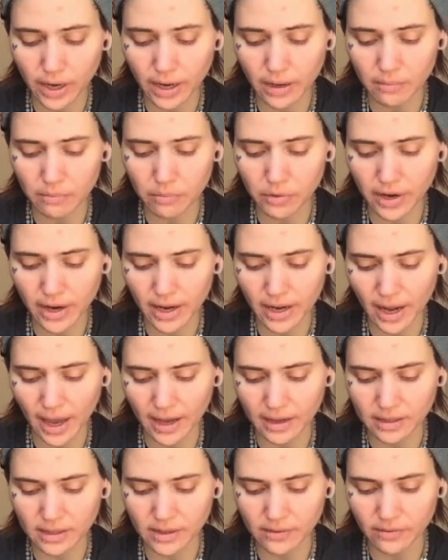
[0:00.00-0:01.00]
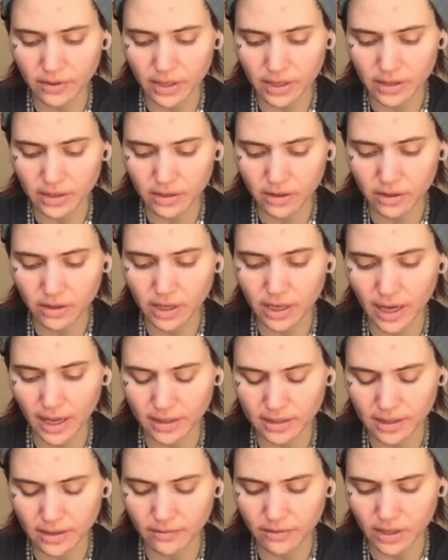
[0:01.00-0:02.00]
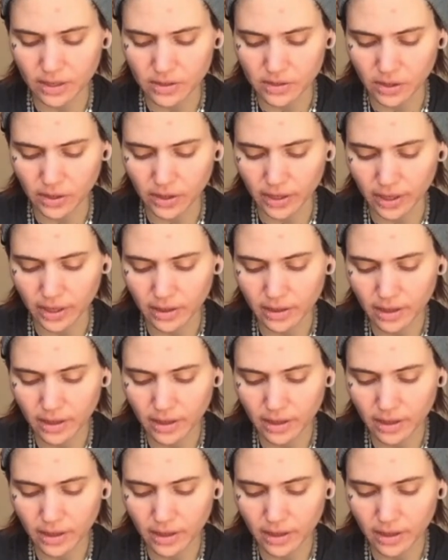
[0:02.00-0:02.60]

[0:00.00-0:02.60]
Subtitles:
Brain Connectivity.